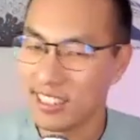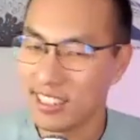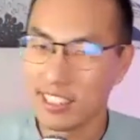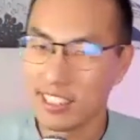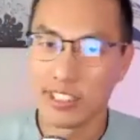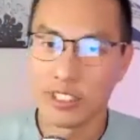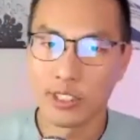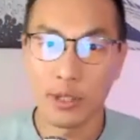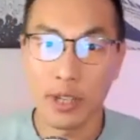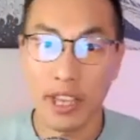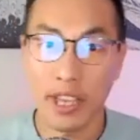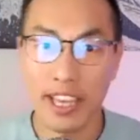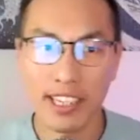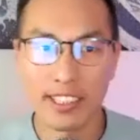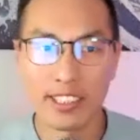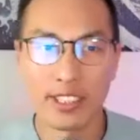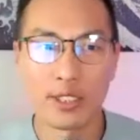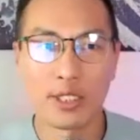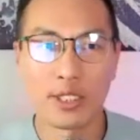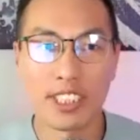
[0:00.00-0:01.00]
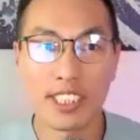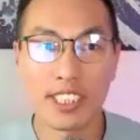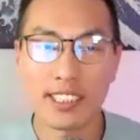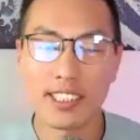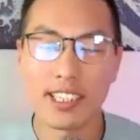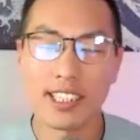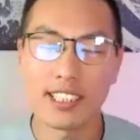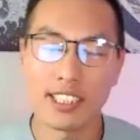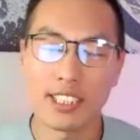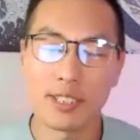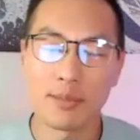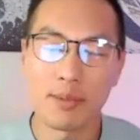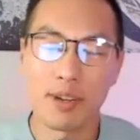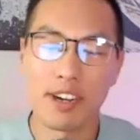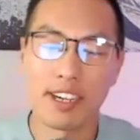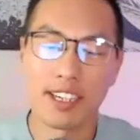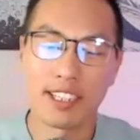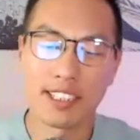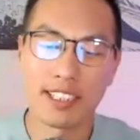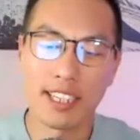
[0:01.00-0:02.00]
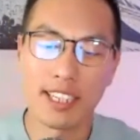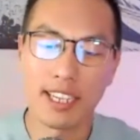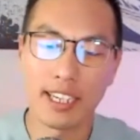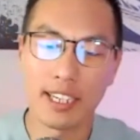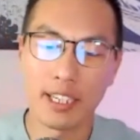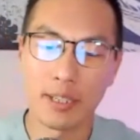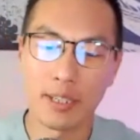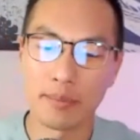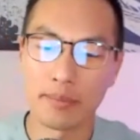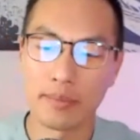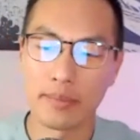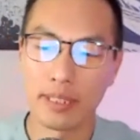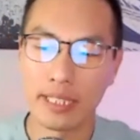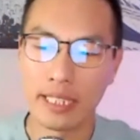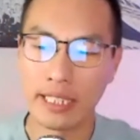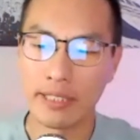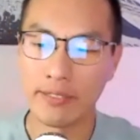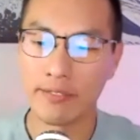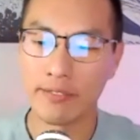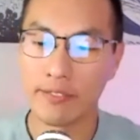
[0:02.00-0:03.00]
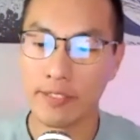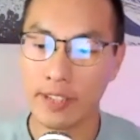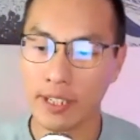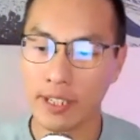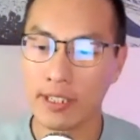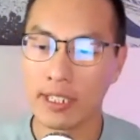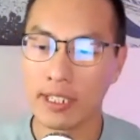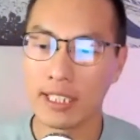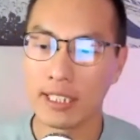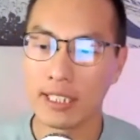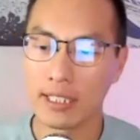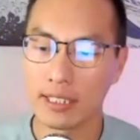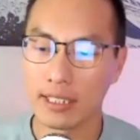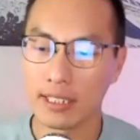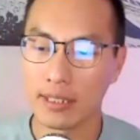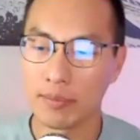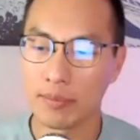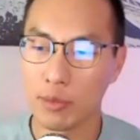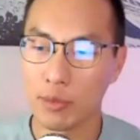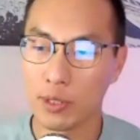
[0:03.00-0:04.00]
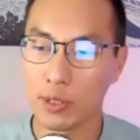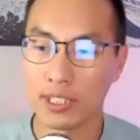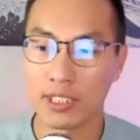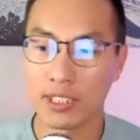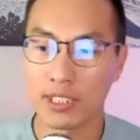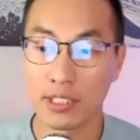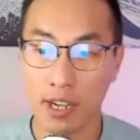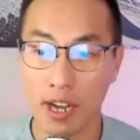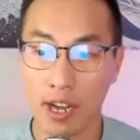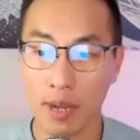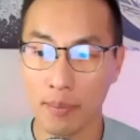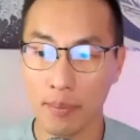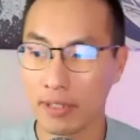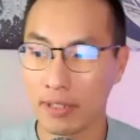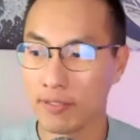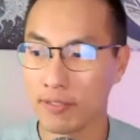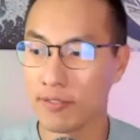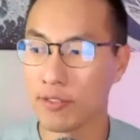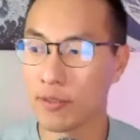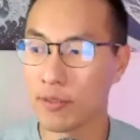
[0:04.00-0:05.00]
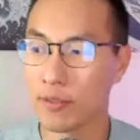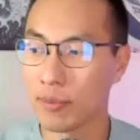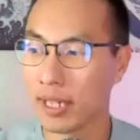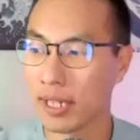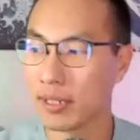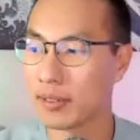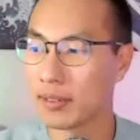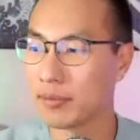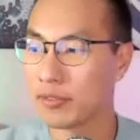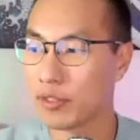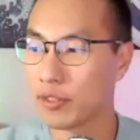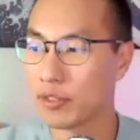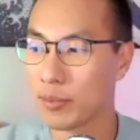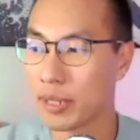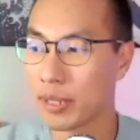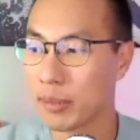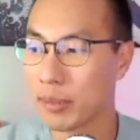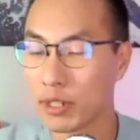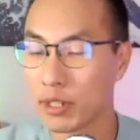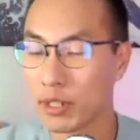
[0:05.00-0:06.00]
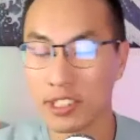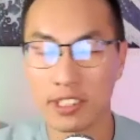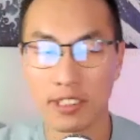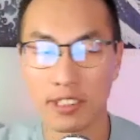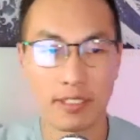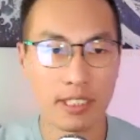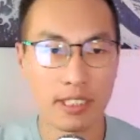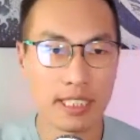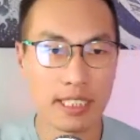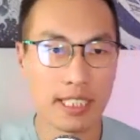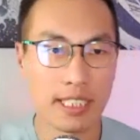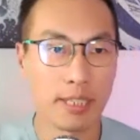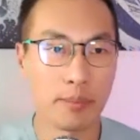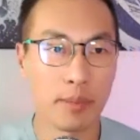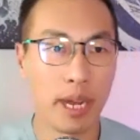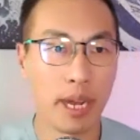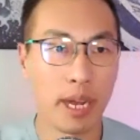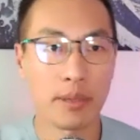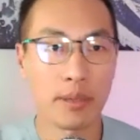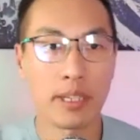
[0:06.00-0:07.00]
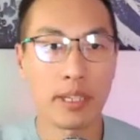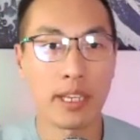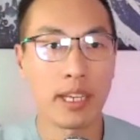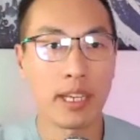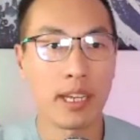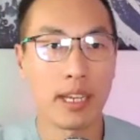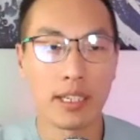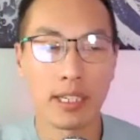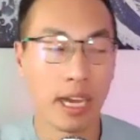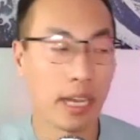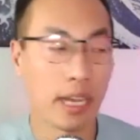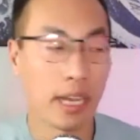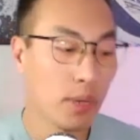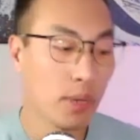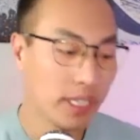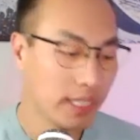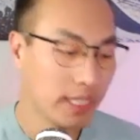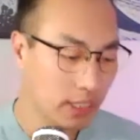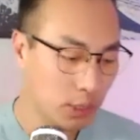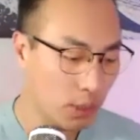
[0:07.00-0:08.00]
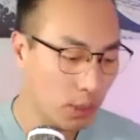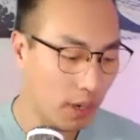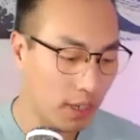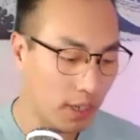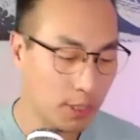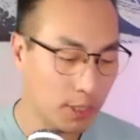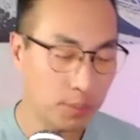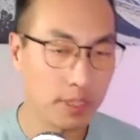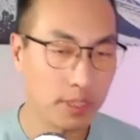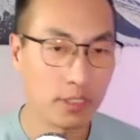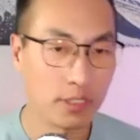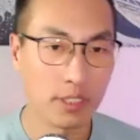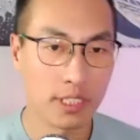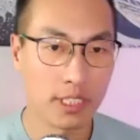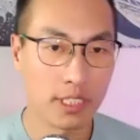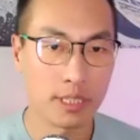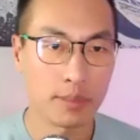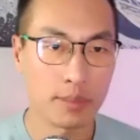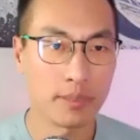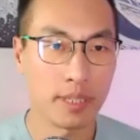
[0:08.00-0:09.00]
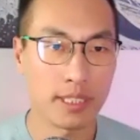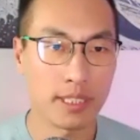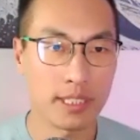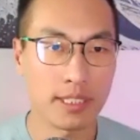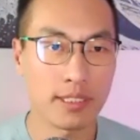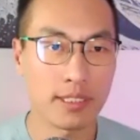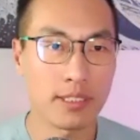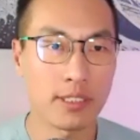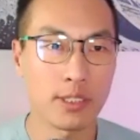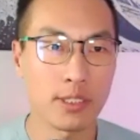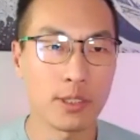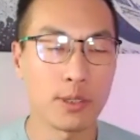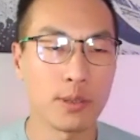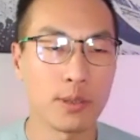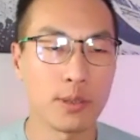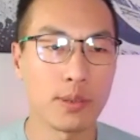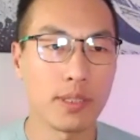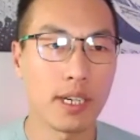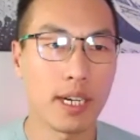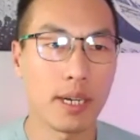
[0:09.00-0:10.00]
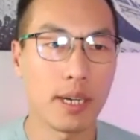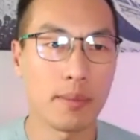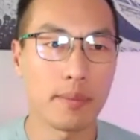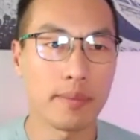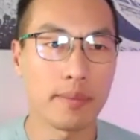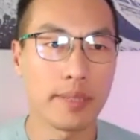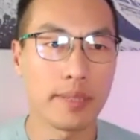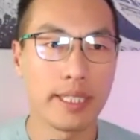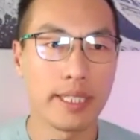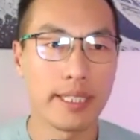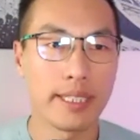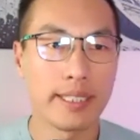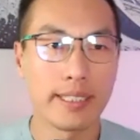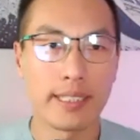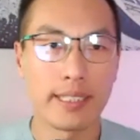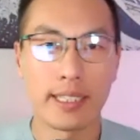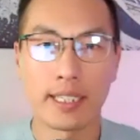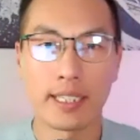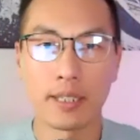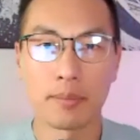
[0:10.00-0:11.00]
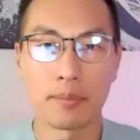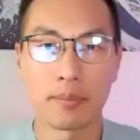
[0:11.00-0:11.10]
So Anna, you just touched upon a very important topic for me personally. I went into entrepreneurship not just to be